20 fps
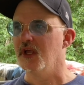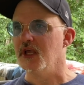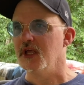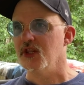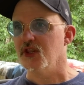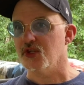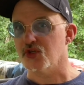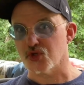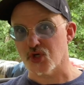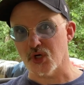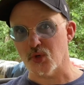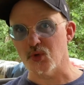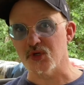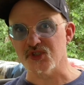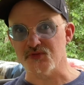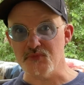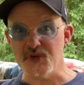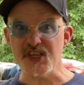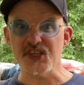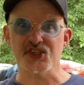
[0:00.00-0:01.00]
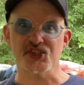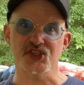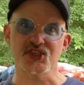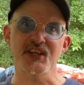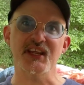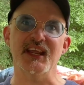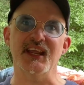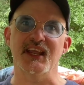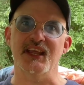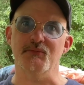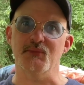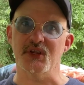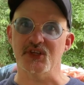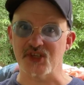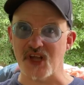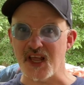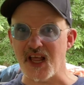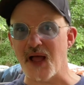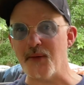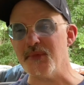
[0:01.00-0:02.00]
the trick was me singing it, because
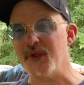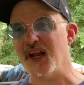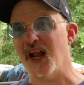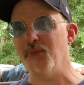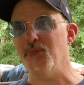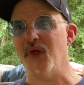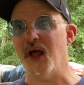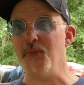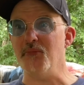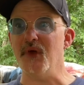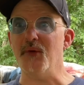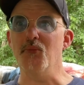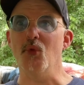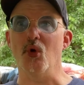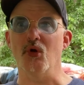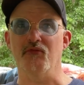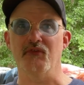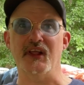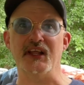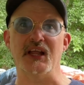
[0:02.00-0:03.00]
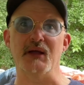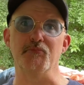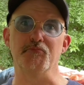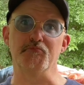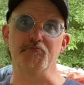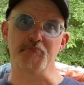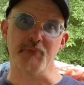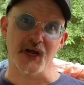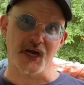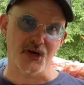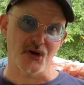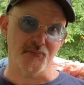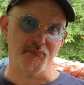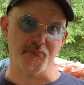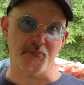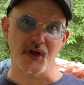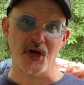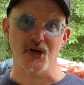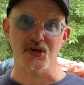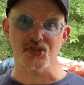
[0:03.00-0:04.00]
I'm more of like a
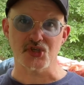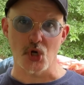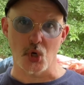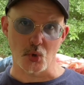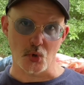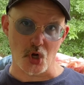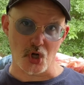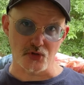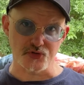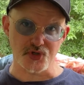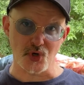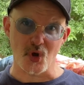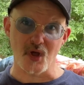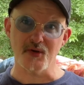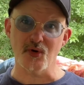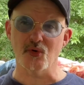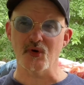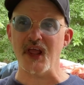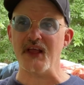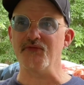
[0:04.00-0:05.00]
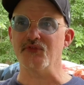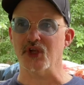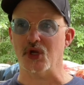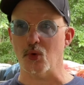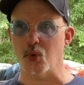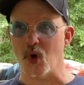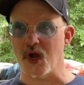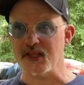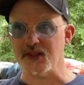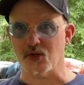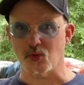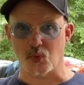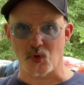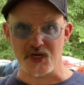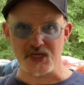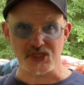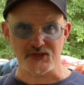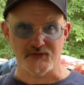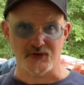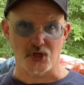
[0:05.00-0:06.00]
baritone alto. I don't have quite the
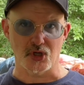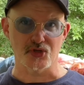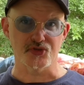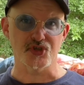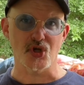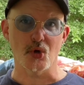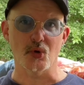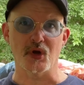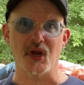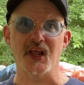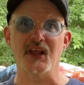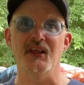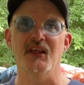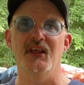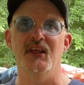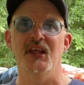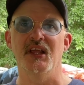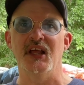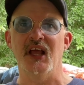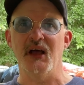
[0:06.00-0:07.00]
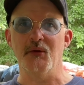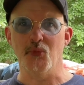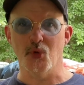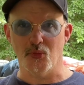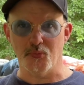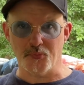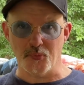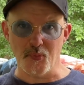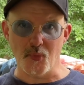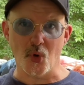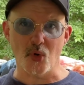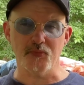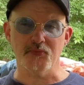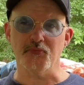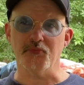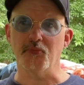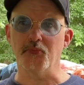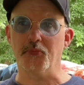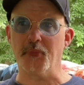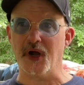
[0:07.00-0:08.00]
range of an alto, and I'm more
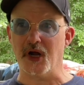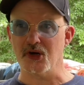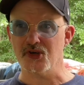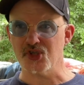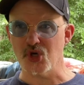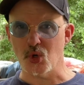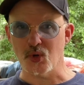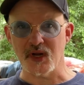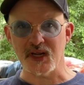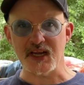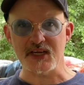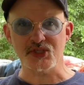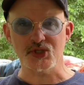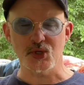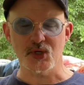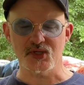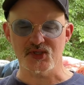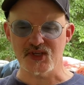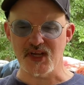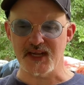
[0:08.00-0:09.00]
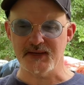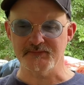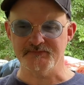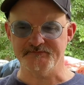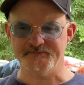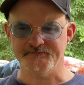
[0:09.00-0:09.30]
baritone, I guess you could say.